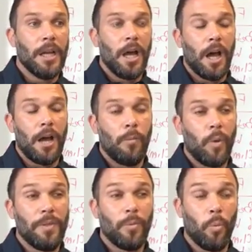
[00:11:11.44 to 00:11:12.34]

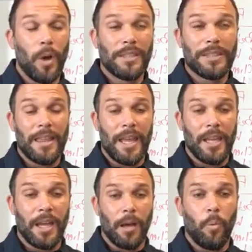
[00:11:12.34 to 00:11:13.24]
Once
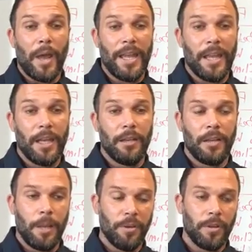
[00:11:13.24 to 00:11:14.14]
they weigh in
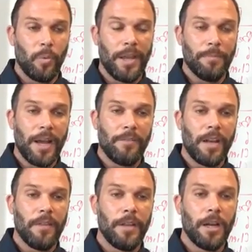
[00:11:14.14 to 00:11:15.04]
and put their weight and body
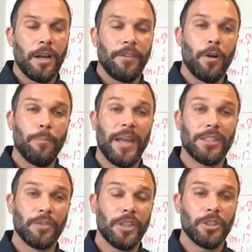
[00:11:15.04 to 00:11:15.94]
fat in there, if they're on
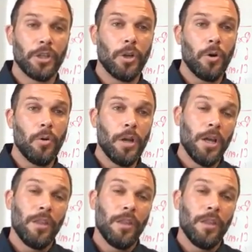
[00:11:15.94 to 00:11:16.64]
pace to reach their goal,